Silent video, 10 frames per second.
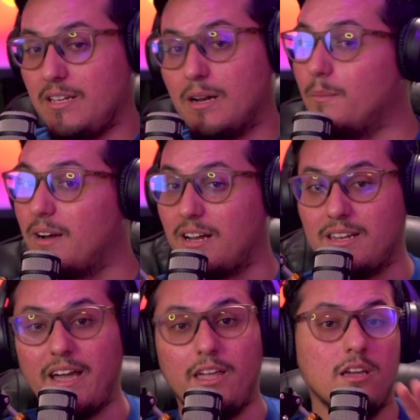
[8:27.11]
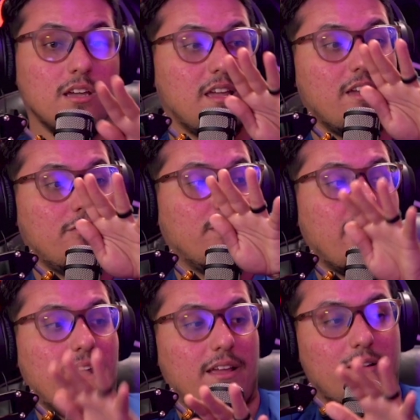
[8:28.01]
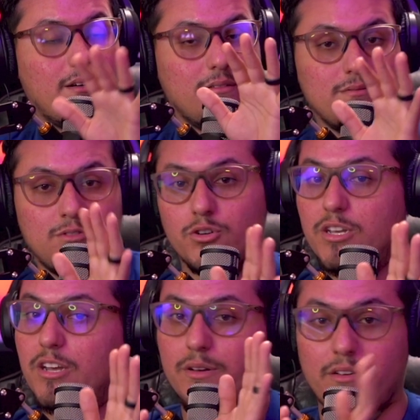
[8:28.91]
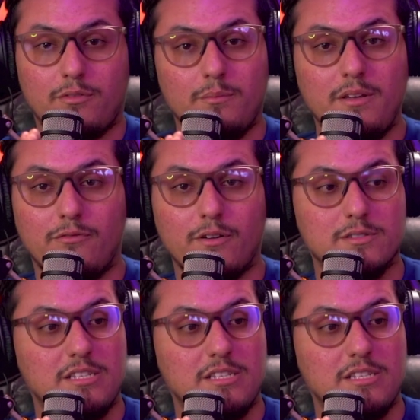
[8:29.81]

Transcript: I'm not going to lie. If you're hearing it from me first,